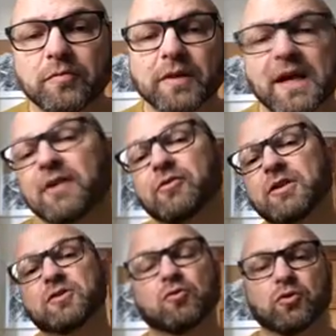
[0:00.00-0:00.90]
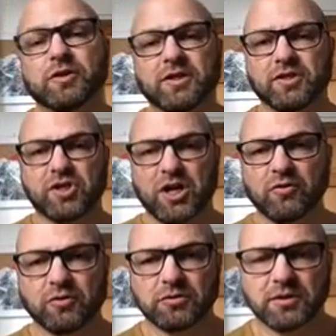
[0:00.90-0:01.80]
from the country's Auditor
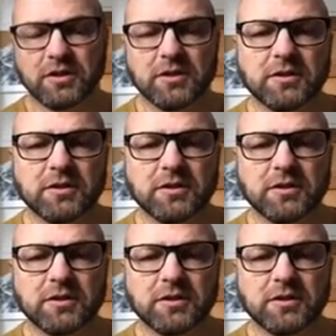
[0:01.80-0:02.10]
General,